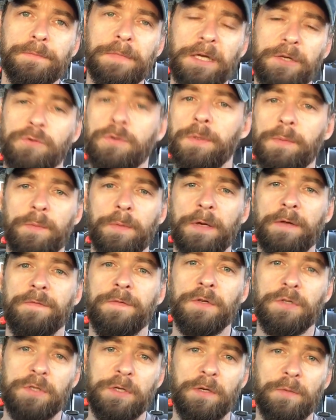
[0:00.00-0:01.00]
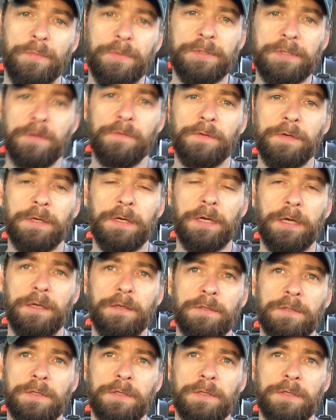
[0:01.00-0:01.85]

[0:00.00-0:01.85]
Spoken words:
I dream about fishing almost every night,